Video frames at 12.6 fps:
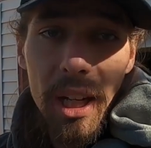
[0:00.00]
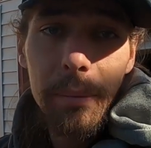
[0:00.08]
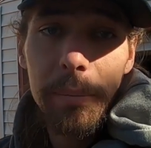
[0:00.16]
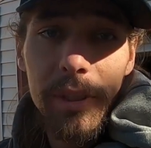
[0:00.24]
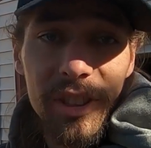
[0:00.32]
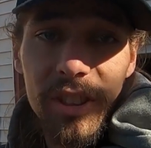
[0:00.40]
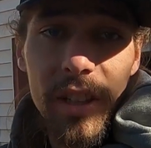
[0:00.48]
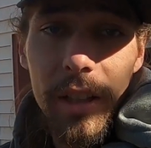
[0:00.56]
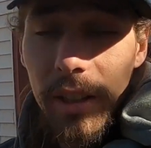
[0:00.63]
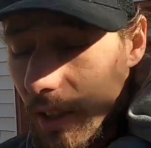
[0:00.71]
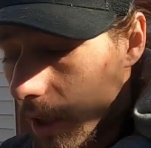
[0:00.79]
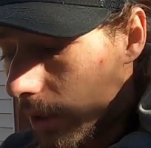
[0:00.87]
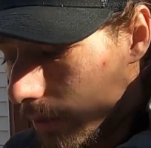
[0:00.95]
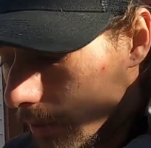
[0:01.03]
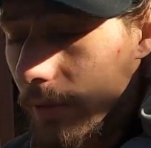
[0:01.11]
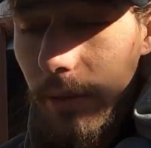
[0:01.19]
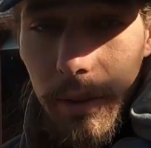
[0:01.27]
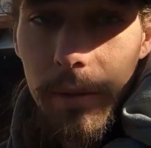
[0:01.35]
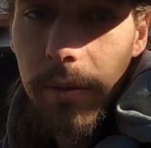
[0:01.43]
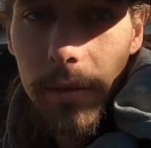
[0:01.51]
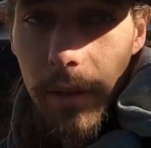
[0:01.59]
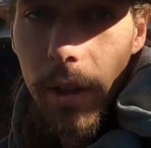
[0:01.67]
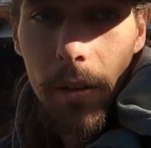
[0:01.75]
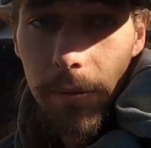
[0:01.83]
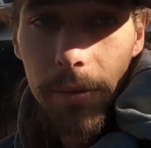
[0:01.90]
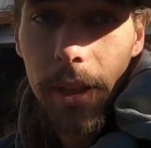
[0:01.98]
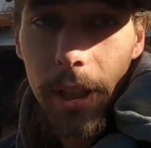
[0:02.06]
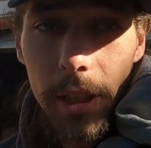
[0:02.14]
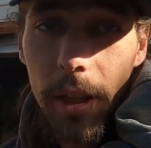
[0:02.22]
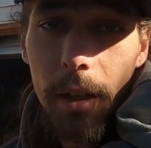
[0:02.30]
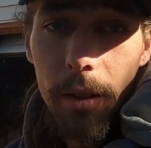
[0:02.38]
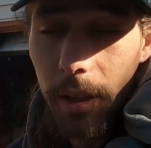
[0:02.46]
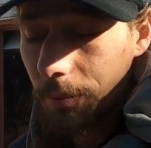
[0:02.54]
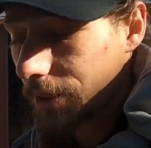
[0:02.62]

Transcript: up and scrape, you know. Hopefully you know what